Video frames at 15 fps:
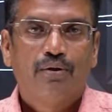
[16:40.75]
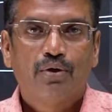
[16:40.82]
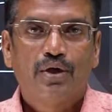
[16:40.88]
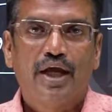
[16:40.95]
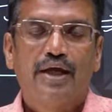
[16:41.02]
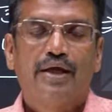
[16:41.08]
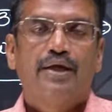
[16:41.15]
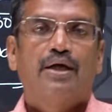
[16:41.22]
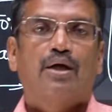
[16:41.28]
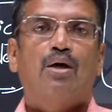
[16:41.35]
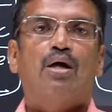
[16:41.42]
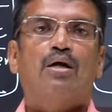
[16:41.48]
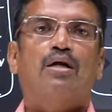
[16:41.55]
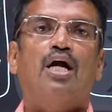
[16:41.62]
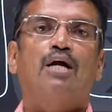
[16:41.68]
Okay,
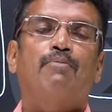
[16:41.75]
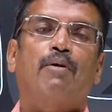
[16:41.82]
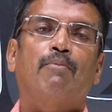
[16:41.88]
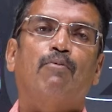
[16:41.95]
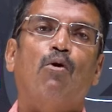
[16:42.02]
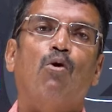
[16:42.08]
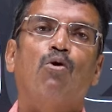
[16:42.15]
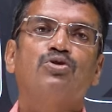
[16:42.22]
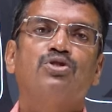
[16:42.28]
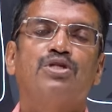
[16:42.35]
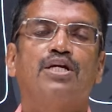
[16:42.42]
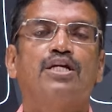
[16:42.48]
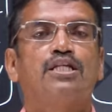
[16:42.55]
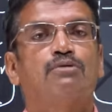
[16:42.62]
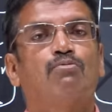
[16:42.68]
Carnot proposed
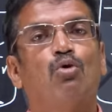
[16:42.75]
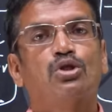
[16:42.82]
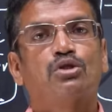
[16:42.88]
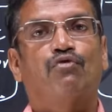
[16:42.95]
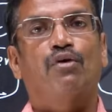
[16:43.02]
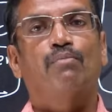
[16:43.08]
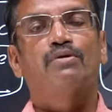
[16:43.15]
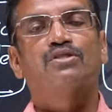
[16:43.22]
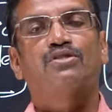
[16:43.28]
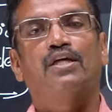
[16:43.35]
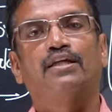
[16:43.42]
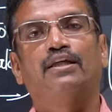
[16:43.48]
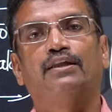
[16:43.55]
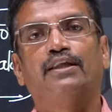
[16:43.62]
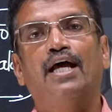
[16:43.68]
in his most famous
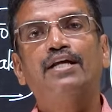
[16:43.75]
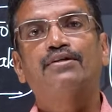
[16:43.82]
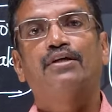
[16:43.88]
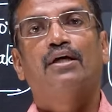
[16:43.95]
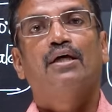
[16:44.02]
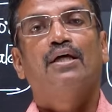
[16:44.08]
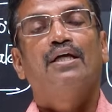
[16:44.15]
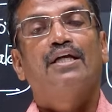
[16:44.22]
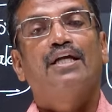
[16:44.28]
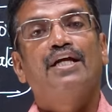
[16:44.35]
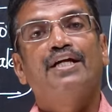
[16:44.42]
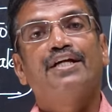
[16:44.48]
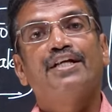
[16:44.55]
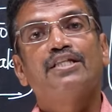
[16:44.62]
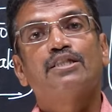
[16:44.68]
cycle that
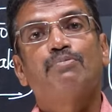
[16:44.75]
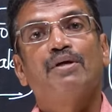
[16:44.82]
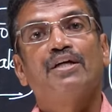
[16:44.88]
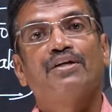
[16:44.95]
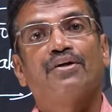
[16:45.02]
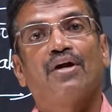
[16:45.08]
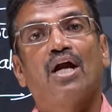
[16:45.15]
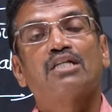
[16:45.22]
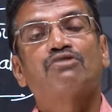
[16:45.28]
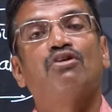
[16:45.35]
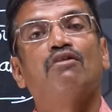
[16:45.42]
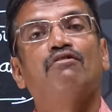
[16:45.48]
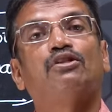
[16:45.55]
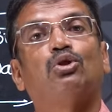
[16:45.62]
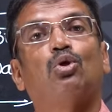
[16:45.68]
heat is being
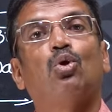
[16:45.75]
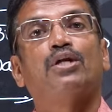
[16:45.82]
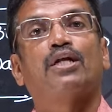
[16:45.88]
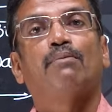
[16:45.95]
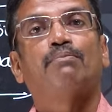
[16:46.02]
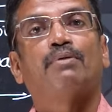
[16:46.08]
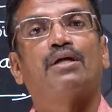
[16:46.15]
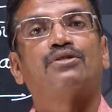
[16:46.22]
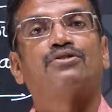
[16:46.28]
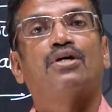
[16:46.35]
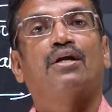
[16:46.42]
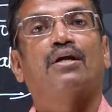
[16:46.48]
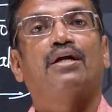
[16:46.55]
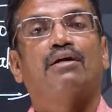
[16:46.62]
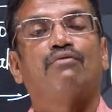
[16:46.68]
transferred with no
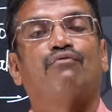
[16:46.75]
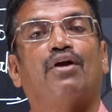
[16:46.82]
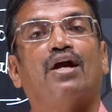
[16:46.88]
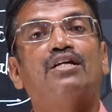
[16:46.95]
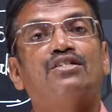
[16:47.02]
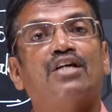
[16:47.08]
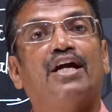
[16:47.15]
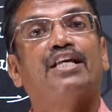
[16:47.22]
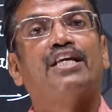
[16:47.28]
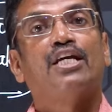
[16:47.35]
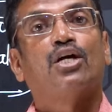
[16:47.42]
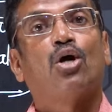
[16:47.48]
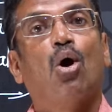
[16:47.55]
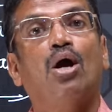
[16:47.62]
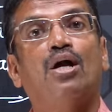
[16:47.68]
temperature difference and he
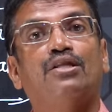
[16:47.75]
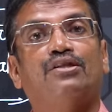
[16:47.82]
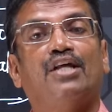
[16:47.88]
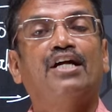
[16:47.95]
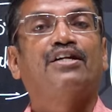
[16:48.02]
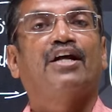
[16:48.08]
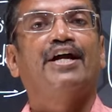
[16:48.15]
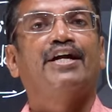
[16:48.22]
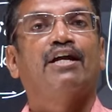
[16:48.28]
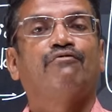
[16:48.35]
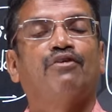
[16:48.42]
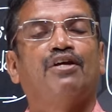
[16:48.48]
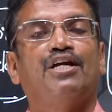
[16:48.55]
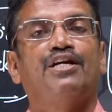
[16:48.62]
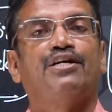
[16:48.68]
called that kind
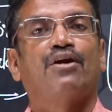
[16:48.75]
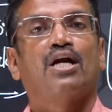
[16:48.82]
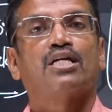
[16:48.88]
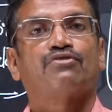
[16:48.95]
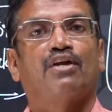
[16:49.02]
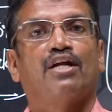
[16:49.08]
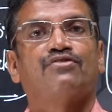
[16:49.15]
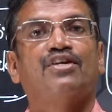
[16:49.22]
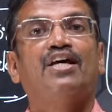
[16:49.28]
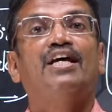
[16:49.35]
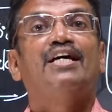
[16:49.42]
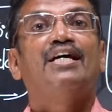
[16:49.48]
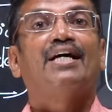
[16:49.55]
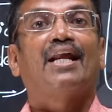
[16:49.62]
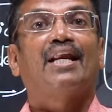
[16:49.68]
of a heat transfer as a
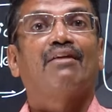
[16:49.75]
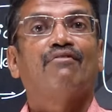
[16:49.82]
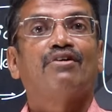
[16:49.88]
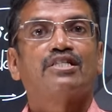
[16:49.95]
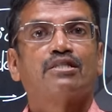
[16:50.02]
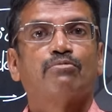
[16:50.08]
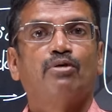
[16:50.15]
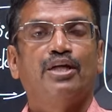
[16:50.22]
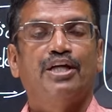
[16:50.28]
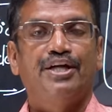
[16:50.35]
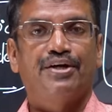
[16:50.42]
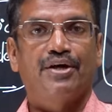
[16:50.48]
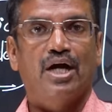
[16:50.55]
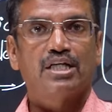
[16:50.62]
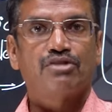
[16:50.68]
reversible heat
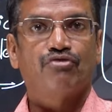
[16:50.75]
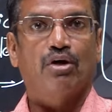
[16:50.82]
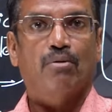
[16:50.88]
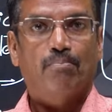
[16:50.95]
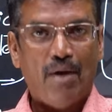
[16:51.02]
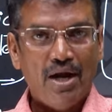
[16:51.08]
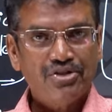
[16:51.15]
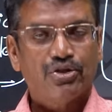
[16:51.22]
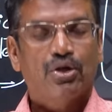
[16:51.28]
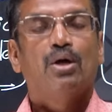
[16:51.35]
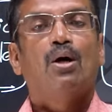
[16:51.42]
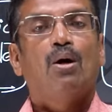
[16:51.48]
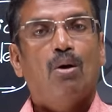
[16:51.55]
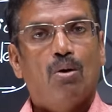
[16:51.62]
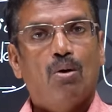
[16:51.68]
transfer. But
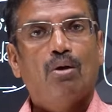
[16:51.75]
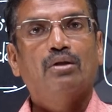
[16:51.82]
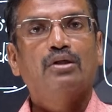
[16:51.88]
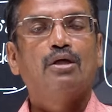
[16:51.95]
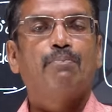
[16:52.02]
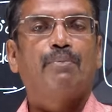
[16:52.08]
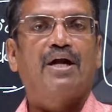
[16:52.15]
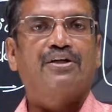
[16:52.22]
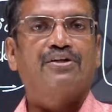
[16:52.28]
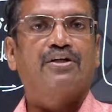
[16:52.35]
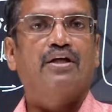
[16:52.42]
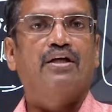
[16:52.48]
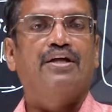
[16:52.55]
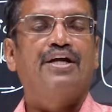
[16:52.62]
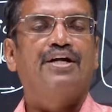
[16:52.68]
all the
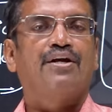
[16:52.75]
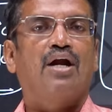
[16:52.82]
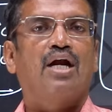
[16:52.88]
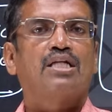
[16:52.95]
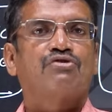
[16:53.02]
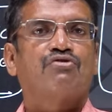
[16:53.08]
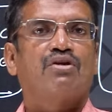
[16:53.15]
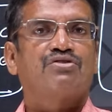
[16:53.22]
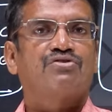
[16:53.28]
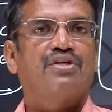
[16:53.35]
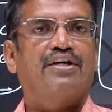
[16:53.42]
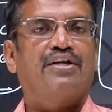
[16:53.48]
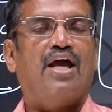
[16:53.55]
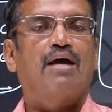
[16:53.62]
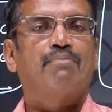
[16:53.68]
practical heat transfers
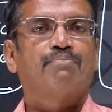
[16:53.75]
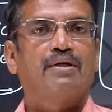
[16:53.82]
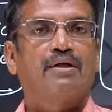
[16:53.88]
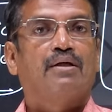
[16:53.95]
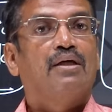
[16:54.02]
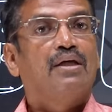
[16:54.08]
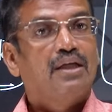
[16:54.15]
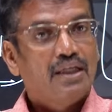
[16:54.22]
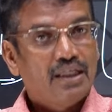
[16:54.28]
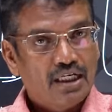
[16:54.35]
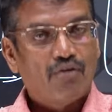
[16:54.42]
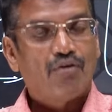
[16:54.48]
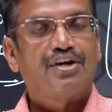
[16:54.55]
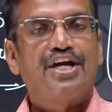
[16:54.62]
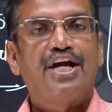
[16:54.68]
that happen
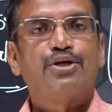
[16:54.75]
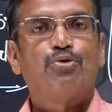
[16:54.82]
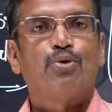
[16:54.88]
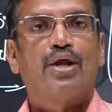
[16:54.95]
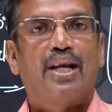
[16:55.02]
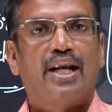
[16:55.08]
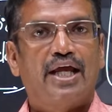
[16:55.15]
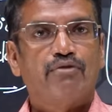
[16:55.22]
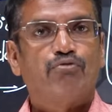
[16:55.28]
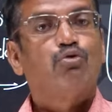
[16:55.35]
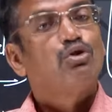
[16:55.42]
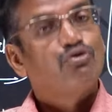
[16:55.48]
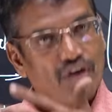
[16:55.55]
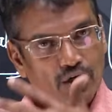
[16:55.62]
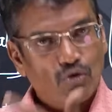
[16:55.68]
in our day-to-day -day life,
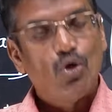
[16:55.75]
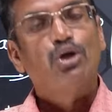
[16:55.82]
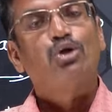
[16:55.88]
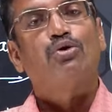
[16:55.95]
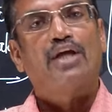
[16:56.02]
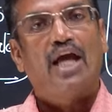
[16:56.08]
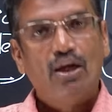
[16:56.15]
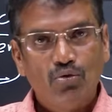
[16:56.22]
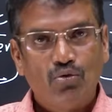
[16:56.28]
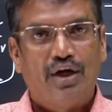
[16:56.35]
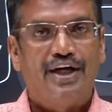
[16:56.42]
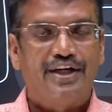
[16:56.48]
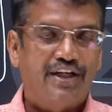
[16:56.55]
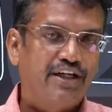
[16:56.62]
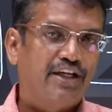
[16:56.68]
which we are going to
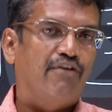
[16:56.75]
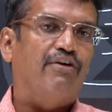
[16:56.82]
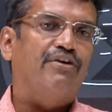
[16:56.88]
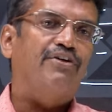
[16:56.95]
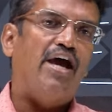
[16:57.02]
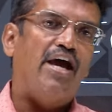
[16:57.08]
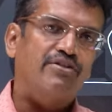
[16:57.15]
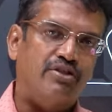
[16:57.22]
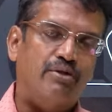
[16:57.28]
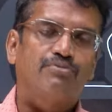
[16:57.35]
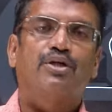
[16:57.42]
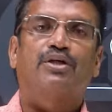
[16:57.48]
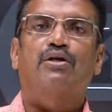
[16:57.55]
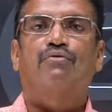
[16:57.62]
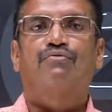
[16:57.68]
calculate in the entire
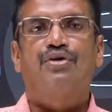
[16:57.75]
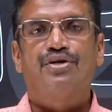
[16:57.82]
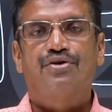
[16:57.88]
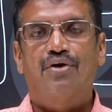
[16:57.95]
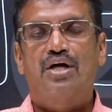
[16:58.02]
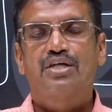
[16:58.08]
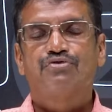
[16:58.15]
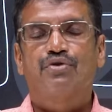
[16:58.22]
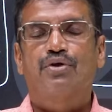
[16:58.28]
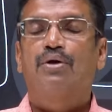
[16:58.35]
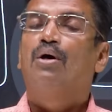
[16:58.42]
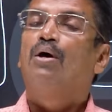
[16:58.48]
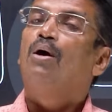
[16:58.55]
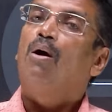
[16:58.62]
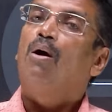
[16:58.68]
subject of heat transfer,
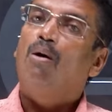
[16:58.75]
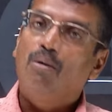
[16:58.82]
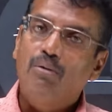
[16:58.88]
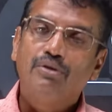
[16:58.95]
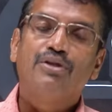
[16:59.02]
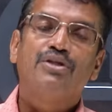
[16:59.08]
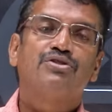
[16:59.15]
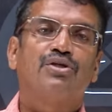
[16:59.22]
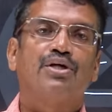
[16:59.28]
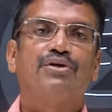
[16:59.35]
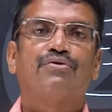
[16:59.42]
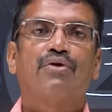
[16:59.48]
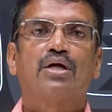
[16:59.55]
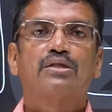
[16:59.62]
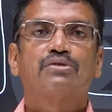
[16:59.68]
all these heat
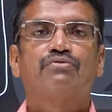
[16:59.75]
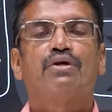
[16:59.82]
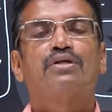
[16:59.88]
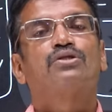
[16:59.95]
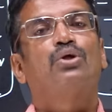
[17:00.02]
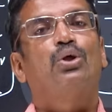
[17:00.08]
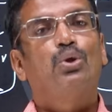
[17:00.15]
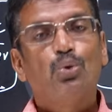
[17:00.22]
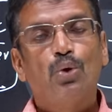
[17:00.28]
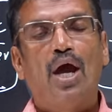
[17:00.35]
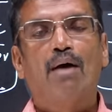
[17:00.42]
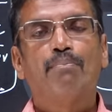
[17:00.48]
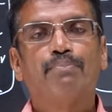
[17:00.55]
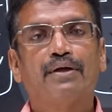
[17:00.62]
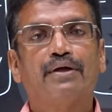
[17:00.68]
transfers do
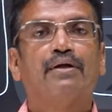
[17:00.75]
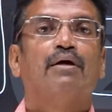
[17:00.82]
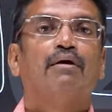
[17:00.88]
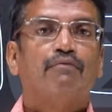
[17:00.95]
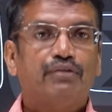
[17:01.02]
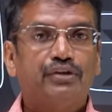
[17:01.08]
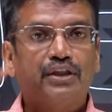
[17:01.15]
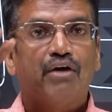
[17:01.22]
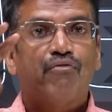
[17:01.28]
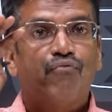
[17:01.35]
happen with a